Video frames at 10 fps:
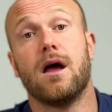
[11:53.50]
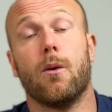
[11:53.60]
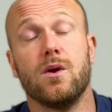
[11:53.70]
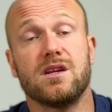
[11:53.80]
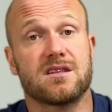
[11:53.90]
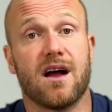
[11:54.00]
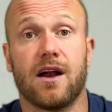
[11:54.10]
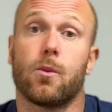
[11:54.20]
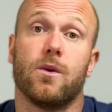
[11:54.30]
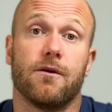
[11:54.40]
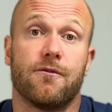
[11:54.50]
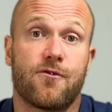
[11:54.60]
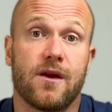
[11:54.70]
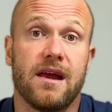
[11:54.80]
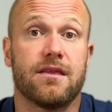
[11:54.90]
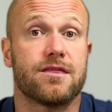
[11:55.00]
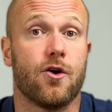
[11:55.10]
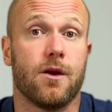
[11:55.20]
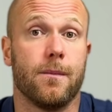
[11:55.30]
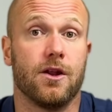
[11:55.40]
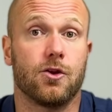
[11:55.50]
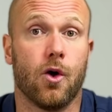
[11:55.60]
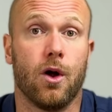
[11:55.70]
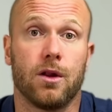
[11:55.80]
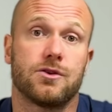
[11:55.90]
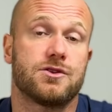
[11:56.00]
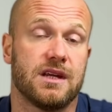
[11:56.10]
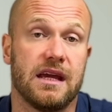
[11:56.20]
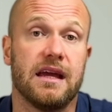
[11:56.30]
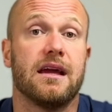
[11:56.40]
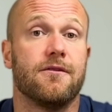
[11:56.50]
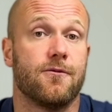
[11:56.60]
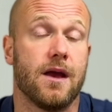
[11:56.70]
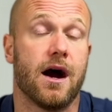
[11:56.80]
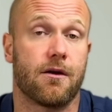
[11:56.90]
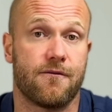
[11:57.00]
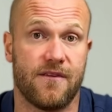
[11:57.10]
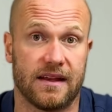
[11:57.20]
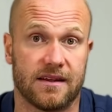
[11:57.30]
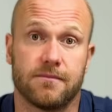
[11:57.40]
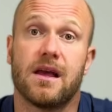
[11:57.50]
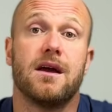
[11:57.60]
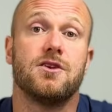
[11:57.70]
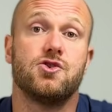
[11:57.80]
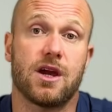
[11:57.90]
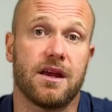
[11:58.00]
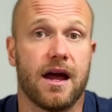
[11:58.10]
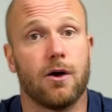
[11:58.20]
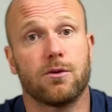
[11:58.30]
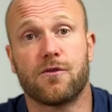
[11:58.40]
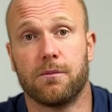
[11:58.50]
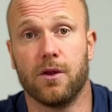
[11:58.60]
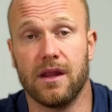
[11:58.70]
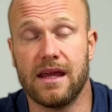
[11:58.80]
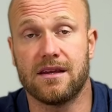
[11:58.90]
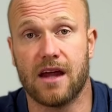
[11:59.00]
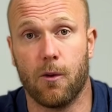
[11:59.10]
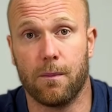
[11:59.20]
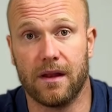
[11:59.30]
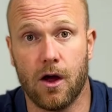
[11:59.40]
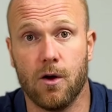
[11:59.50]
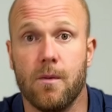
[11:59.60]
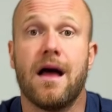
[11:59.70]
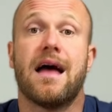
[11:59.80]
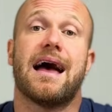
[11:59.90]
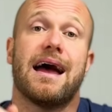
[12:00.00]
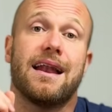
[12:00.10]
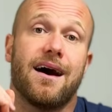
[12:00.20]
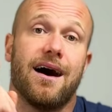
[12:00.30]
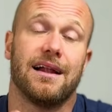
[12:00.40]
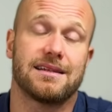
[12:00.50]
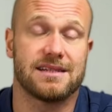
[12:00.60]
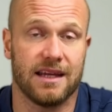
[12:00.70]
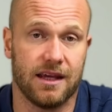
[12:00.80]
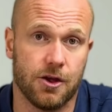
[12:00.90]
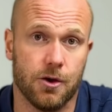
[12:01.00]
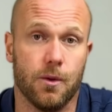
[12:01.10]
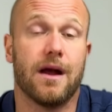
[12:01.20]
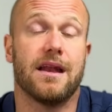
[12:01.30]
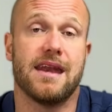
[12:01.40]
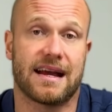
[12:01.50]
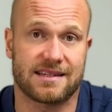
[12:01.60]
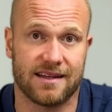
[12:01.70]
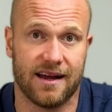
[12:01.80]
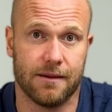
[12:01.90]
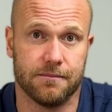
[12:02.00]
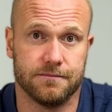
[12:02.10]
We start with a free 30-minute call to see if we are a fit. Check it out from the link down below, and I'll see you next time.